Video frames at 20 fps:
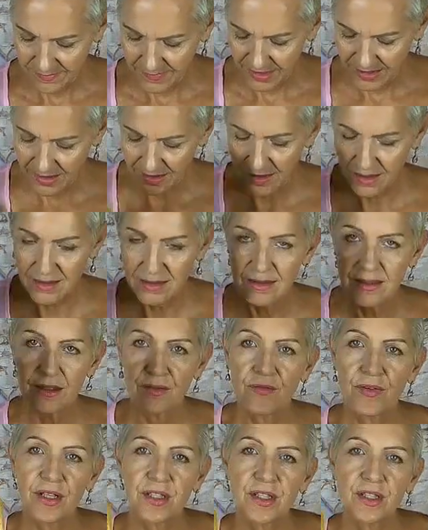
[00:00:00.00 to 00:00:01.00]
Yeah,
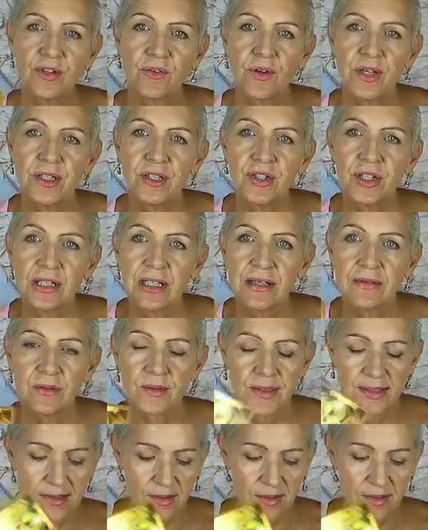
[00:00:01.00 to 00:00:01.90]
affecting your energy levels.